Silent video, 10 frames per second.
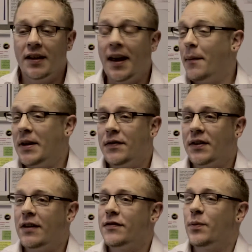Yeah, I mean, if
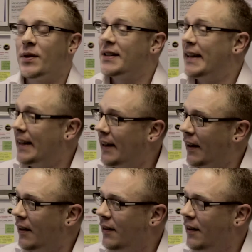the Dove wasn't
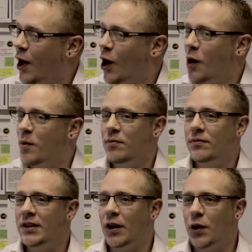here,
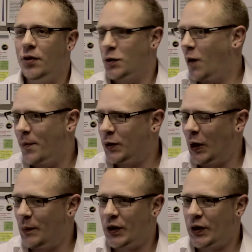you know, who knows what I'd be doing,